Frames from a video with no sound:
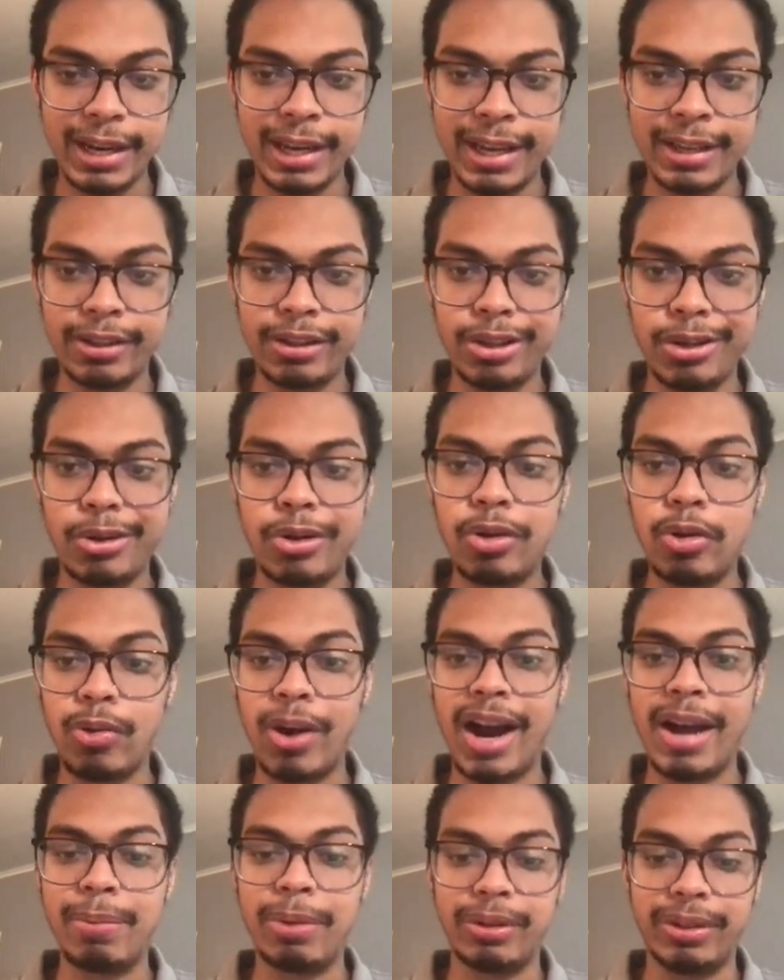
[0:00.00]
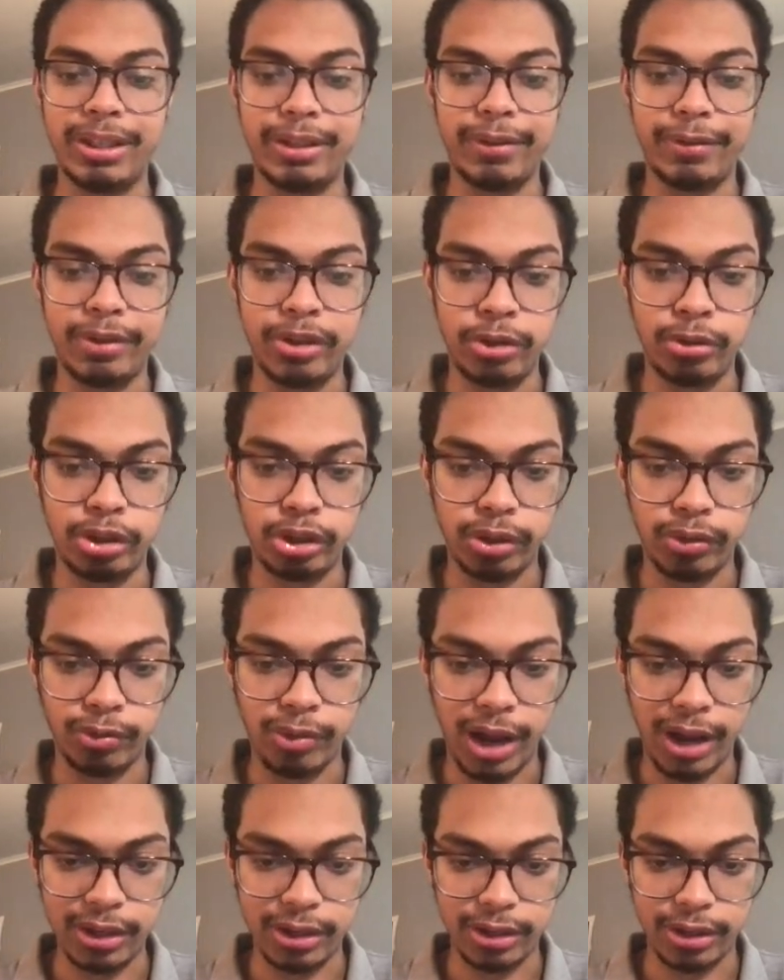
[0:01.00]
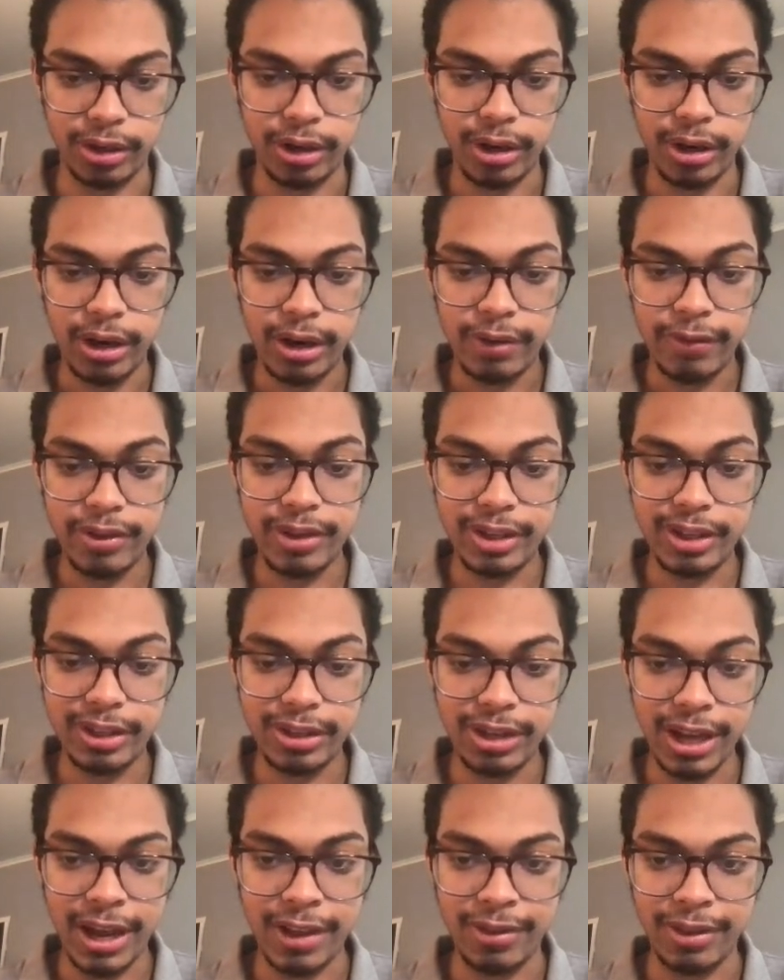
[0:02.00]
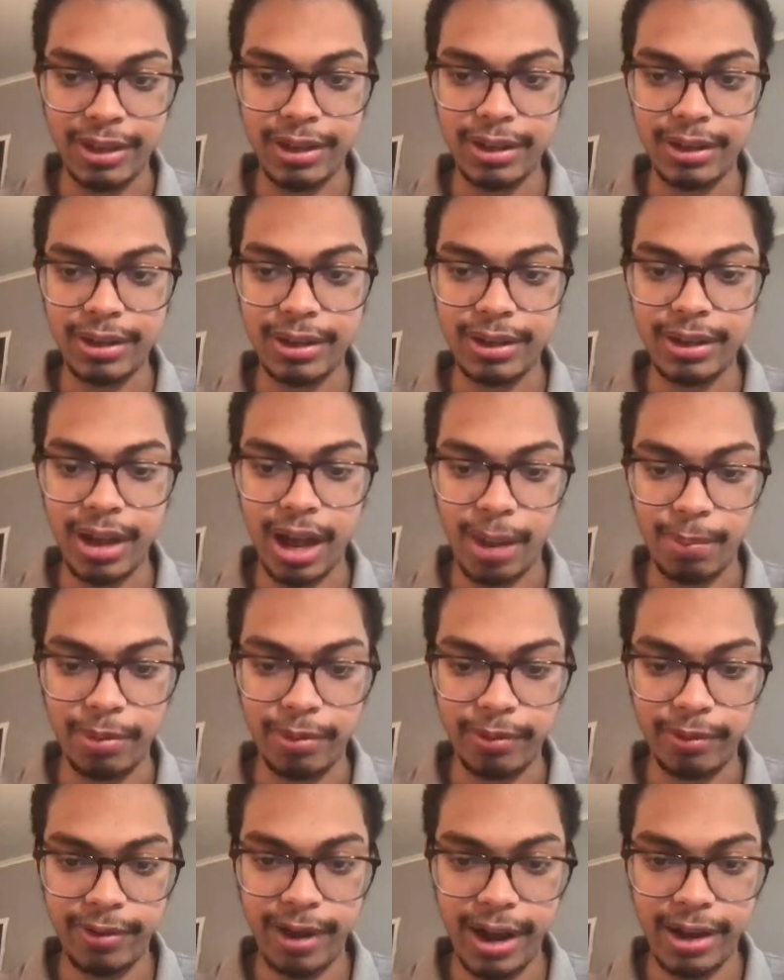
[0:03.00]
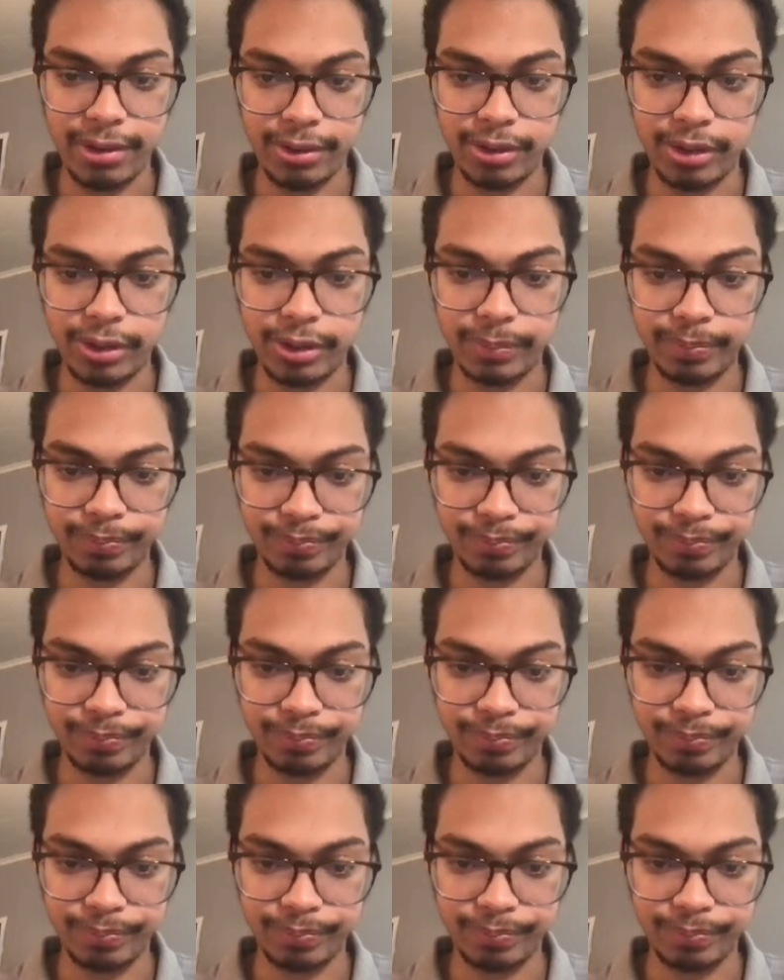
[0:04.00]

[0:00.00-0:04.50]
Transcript: into who I believe you should roster for the Stanley Cup finals.